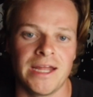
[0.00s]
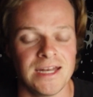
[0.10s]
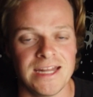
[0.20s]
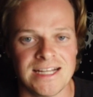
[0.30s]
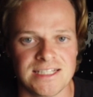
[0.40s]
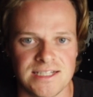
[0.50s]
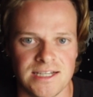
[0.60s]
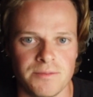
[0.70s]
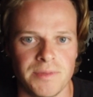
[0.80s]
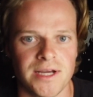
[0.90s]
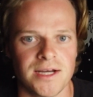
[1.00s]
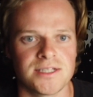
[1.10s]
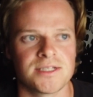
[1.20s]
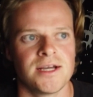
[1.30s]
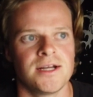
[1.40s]
in an instant
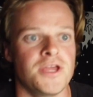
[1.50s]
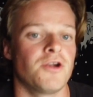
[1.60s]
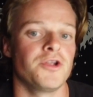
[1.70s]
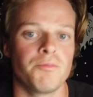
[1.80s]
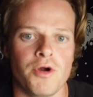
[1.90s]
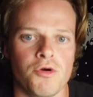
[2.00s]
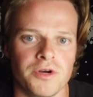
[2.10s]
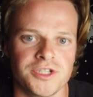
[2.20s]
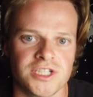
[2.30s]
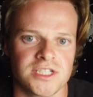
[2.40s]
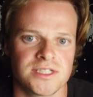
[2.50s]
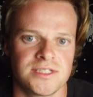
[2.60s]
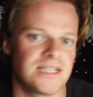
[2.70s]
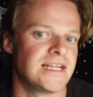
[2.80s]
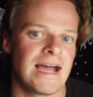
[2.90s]
because, your brokerage
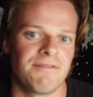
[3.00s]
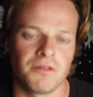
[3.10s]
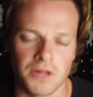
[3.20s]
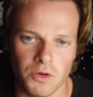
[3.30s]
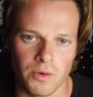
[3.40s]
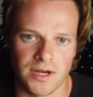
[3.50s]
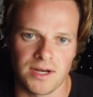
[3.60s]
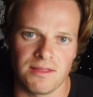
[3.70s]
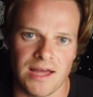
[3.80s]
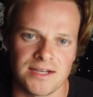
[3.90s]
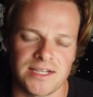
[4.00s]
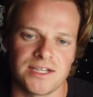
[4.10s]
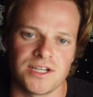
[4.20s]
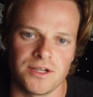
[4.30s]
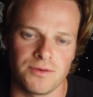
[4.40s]
just didn't have the liquidity that
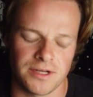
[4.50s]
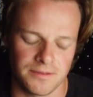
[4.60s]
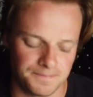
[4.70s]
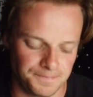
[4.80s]
day to do it.